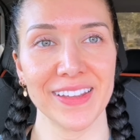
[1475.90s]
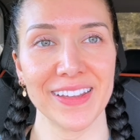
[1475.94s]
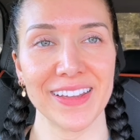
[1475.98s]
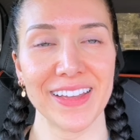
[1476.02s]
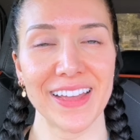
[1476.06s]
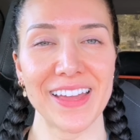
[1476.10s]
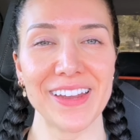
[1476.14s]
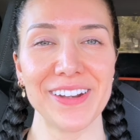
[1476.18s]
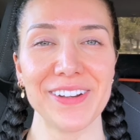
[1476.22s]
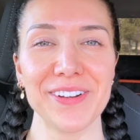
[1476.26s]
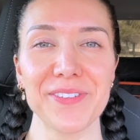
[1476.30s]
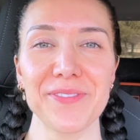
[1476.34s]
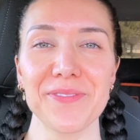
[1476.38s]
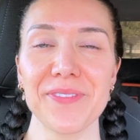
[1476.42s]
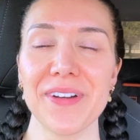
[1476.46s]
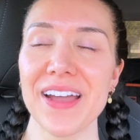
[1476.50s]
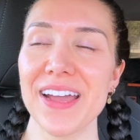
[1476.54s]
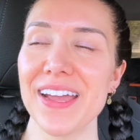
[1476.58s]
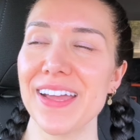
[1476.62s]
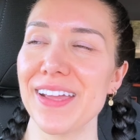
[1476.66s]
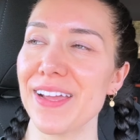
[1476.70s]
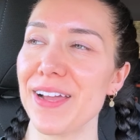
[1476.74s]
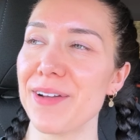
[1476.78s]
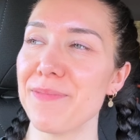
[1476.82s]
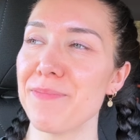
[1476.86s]
I don't know
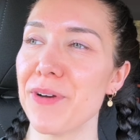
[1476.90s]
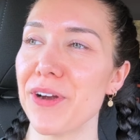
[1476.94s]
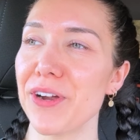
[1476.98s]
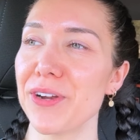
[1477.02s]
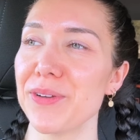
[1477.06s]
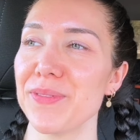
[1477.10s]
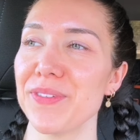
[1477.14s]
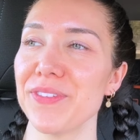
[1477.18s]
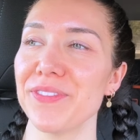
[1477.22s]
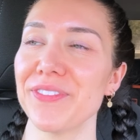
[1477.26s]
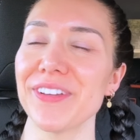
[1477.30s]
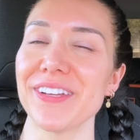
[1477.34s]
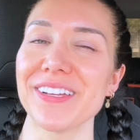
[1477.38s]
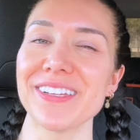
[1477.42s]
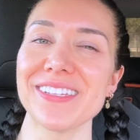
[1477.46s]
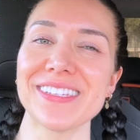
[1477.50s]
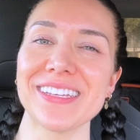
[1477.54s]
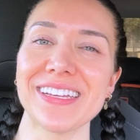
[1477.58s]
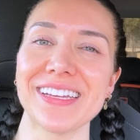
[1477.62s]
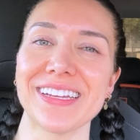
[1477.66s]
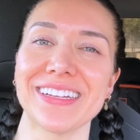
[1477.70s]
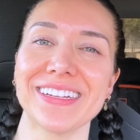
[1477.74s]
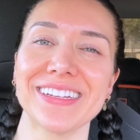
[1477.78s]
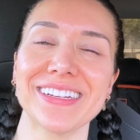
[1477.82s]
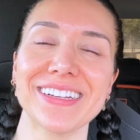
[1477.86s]
why a part of me feels
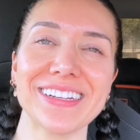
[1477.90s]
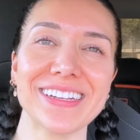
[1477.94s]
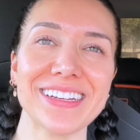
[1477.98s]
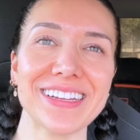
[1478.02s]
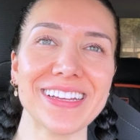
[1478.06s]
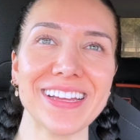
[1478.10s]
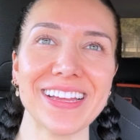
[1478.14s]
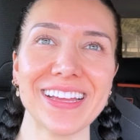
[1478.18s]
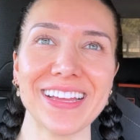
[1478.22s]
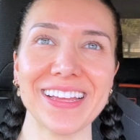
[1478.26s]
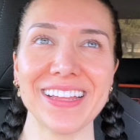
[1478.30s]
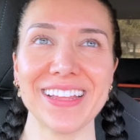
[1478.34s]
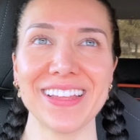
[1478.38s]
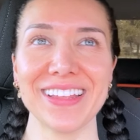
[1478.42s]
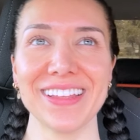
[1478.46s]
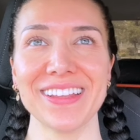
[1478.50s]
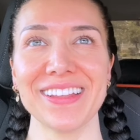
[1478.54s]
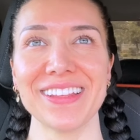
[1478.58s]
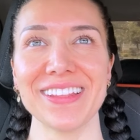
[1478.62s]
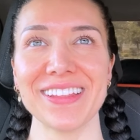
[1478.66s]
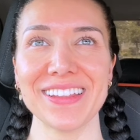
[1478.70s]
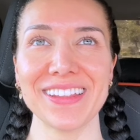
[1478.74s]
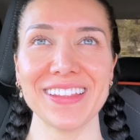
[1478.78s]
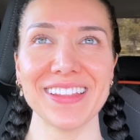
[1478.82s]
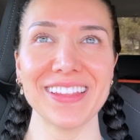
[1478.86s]
like
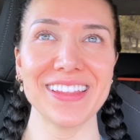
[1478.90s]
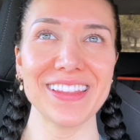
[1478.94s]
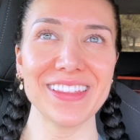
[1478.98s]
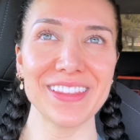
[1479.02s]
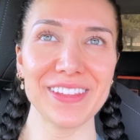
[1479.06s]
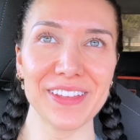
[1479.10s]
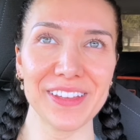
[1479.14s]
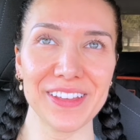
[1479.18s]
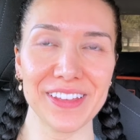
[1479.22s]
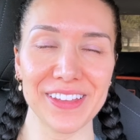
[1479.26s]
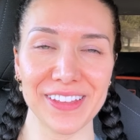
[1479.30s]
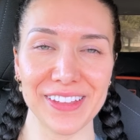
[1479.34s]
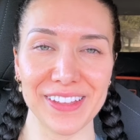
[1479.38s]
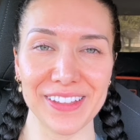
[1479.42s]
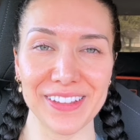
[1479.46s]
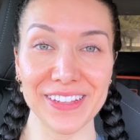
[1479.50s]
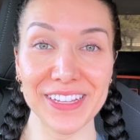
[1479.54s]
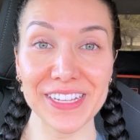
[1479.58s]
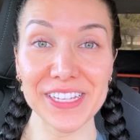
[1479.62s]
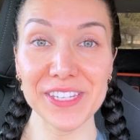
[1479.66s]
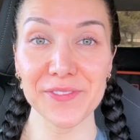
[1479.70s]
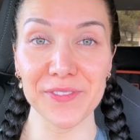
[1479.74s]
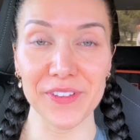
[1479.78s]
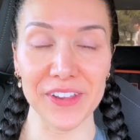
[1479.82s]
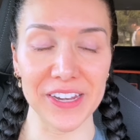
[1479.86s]

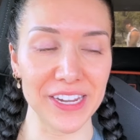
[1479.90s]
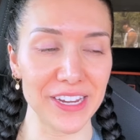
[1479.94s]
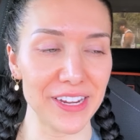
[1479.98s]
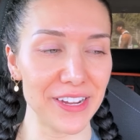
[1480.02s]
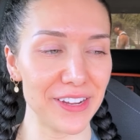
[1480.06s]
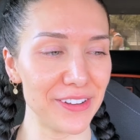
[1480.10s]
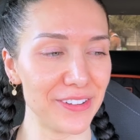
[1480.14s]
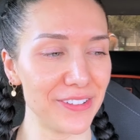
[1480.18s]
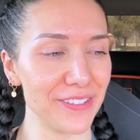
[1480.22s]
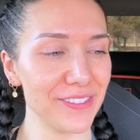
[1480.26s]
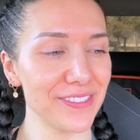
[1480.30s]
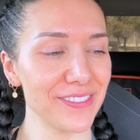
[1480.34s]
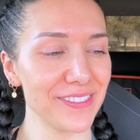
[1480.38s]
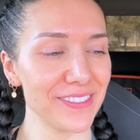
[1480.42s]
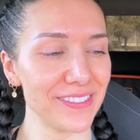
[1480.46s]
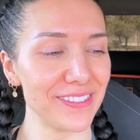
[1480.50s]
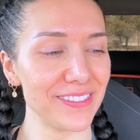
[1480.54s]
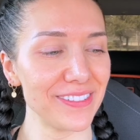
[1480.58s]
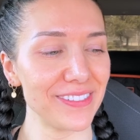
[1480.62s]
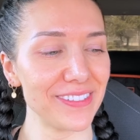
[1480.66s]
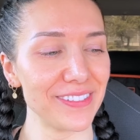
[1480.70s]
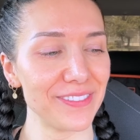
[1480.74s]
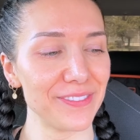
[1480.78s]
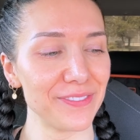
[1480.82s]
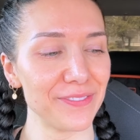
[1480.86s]
this video
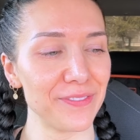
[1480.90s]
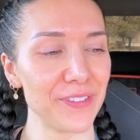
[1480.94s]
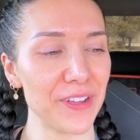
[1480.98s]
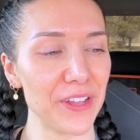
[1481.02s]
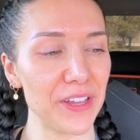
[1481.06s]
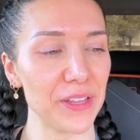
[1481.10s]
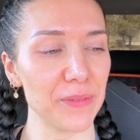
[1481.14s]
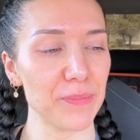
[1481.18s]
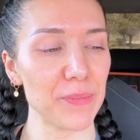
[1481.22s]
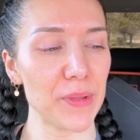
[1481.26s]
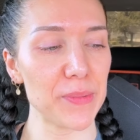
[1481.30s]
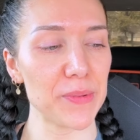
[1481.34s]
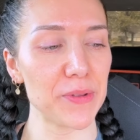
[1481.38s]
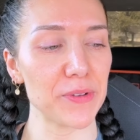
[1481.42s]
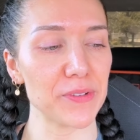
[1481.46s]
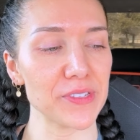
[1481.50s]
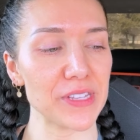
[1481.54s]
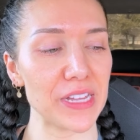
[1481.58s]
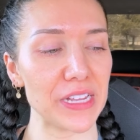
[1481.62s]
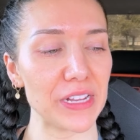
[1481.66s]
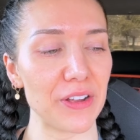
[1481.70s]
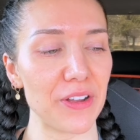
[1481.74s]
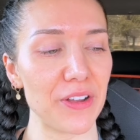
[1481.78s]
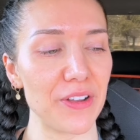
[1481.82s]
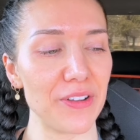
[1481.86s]
felt like maybe it was
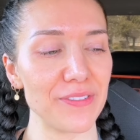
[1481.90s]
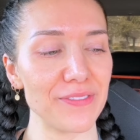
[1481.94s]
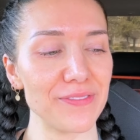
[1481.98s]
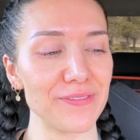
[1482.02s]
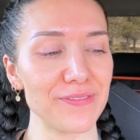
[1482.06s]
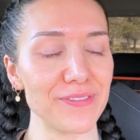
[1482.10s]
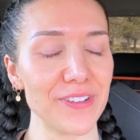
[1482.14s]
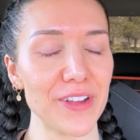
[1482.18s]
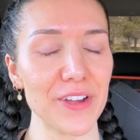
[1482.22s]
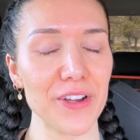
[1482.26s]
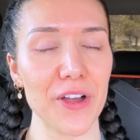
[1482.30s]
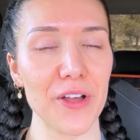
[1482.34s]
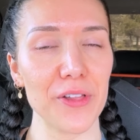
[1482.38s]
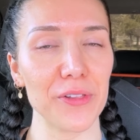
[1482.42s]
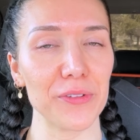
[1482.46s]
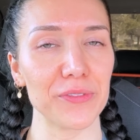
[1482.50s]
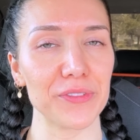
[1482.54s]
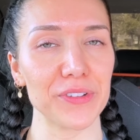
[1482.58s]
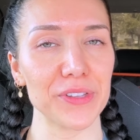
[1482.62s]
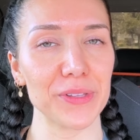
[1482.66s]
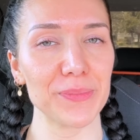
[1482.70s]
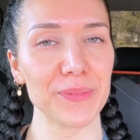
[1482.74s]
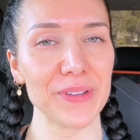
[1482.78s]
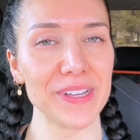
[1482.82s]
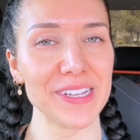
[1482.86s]
like all
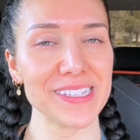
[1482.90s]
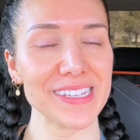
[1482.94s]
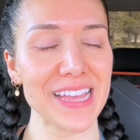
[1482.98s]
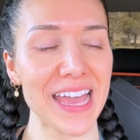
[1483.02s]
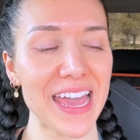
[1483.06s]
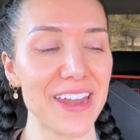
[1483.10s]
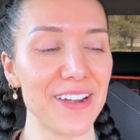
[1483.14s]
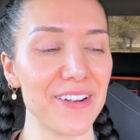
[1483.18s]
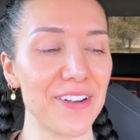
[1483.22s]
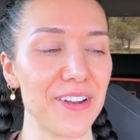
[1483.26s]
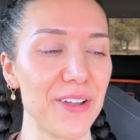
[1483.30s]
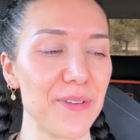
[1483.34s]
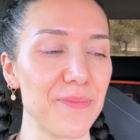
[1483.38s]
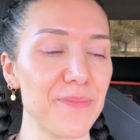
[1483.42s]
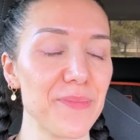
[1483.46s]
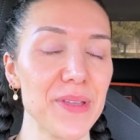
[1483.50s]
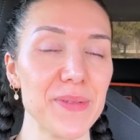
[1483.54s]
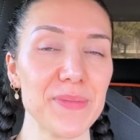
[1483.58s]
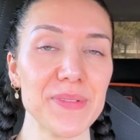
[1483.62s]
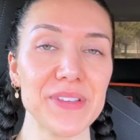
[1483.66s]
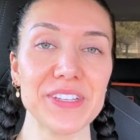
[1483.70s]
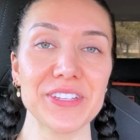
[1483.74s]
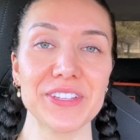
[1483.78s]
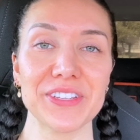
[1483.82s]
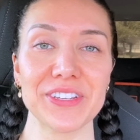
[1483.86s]
over the place. I don't know.
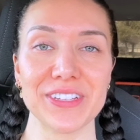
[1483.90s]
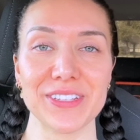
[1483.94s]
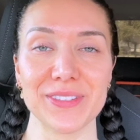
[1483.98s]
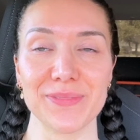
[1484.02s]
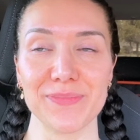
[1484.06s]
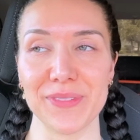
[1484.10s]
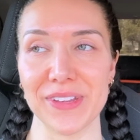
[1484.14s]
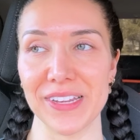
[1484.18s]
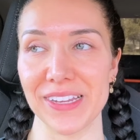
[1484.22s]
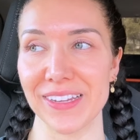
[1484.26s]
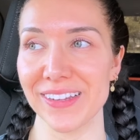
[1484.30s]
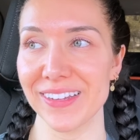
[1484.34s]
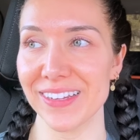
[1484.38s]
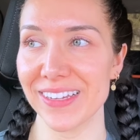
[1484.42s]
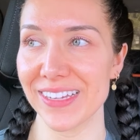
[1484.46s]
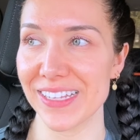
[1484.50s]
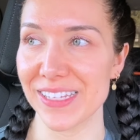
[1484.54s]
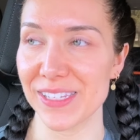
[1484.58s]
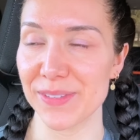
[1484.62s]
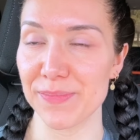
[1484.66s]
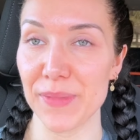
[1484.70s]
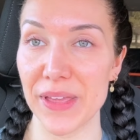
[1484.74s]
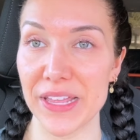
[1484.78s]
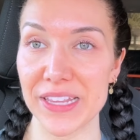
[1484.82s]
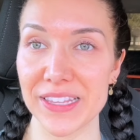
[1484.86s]
Maybe it's just me
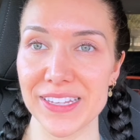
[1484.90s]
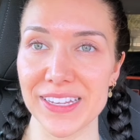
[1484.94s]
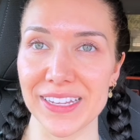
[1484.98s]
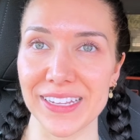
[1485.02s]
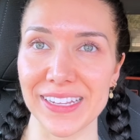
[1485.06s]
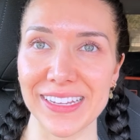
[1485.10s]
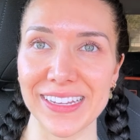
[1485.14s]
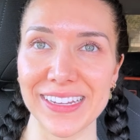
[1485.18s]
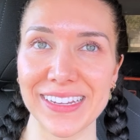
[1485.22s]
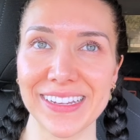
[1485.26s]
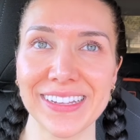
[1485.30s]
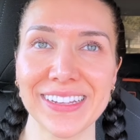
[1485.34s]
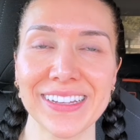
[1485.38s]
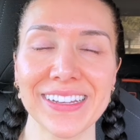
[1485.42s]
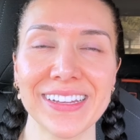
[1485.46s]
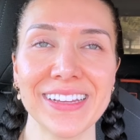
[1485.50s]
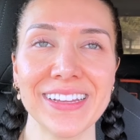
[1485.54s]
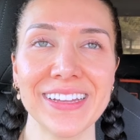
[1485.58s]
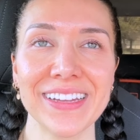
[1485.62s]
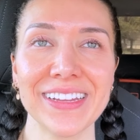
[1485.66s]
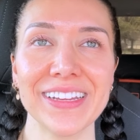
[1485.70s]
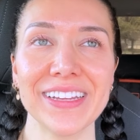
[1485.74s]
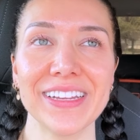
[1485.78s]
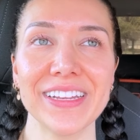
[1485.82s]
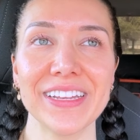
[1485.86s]
because mentally,
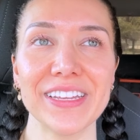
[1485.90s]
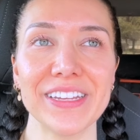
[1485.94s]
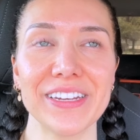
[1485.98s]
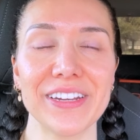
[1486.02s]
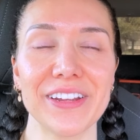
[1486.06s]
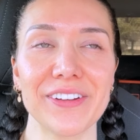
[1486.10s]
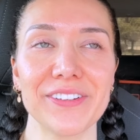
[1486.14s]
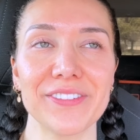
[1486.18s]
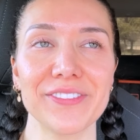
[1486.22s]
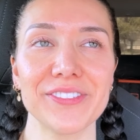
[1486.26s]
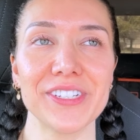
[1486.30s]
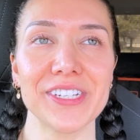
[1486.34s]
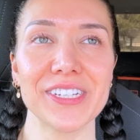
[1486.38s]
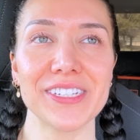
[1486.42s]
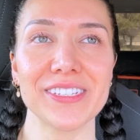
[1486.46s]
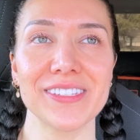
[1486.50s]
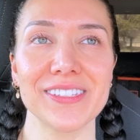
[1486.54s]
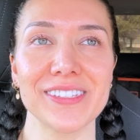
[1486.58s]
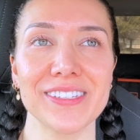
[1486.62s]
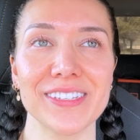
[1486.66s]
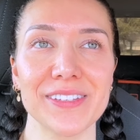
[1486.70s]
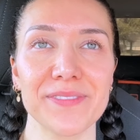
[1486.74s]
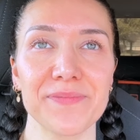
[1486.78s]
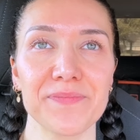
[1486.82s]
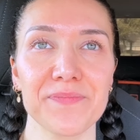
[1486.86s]
you know,
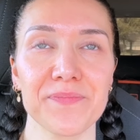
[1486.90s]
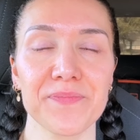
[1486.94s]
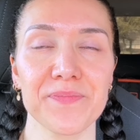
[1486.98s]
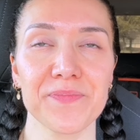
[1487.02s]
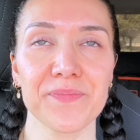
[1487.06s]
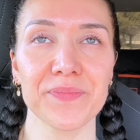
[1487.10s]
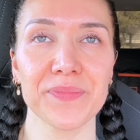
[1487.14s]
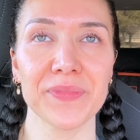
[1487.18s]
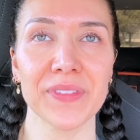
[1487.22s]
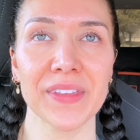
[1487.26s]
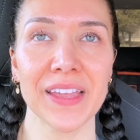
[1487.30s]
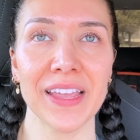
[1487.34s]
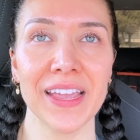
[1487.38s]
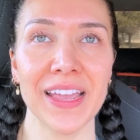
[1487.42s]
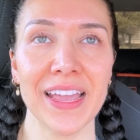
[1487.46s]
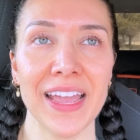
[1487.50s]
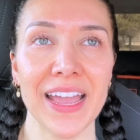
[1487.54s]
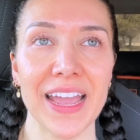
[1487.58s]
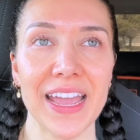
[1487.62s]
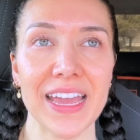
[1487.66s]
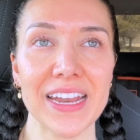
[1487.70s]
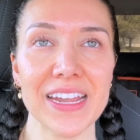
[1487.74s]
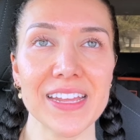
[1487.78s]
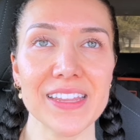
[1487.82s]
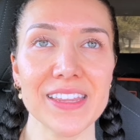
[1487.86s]
just,
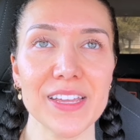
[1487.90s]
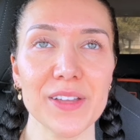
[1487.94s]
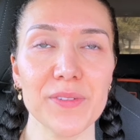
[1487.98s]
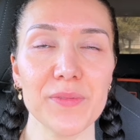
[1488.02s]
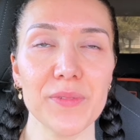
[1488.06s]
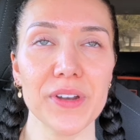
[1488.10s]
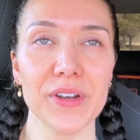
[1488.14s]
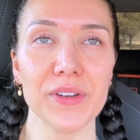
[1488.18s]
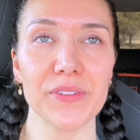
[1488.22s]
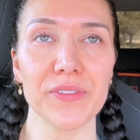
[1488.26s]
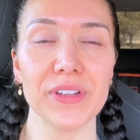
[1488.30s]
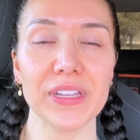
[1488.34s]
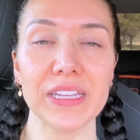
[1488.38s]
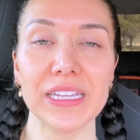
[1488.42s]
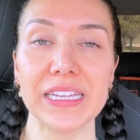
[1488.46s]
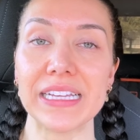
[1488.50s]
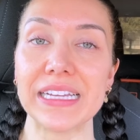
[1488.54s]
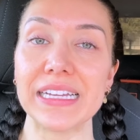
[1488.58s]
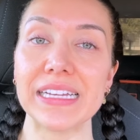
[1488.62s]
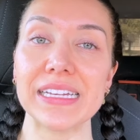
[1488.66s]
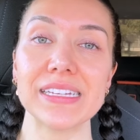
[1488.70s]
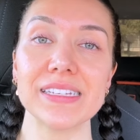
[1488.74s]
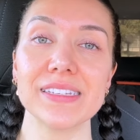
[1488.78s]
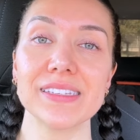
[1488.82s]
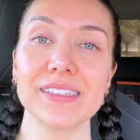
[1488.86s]
and I think what it really
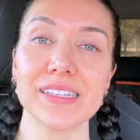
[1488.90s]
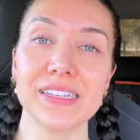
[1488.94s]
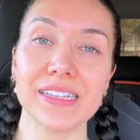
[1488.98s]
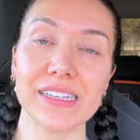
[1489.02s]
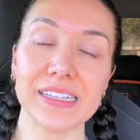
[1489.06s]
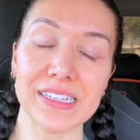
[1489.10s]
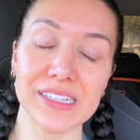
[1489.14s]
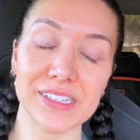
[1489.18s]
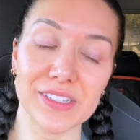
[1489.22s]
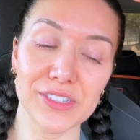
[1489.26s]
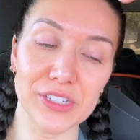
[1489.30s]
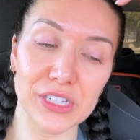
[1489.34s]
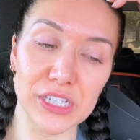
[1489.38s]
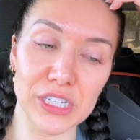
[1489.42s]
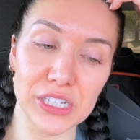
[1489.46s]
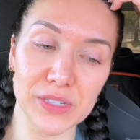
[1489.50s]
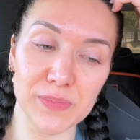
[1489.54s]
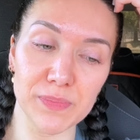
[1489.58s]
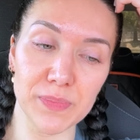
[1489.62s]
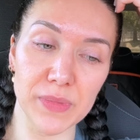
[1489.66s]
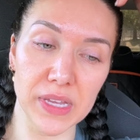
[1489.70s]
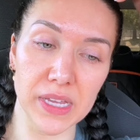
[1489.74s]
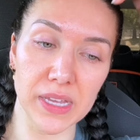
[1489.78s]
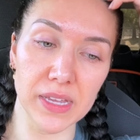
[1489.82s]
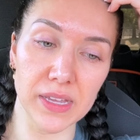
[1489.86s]
is just
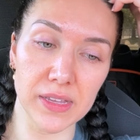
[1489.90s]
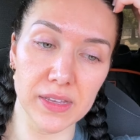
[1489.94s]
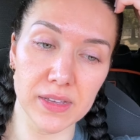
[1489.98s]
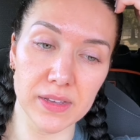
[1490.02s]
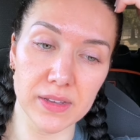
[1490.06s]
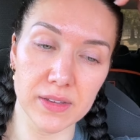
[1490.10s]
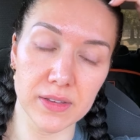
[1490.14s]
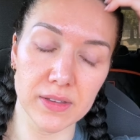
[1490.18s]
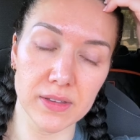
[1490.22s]
me